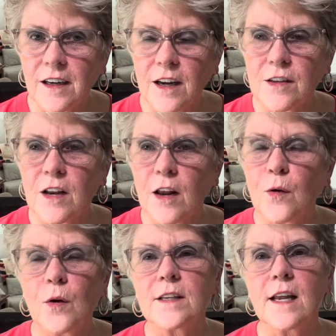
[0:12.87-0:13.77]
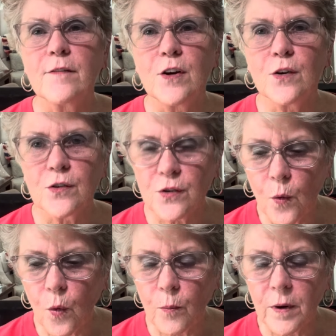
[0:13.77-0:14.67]
It's not only saving your
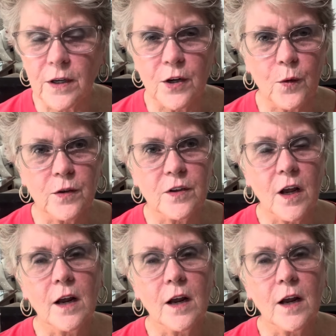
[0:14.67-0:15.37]
soul, but you know, it's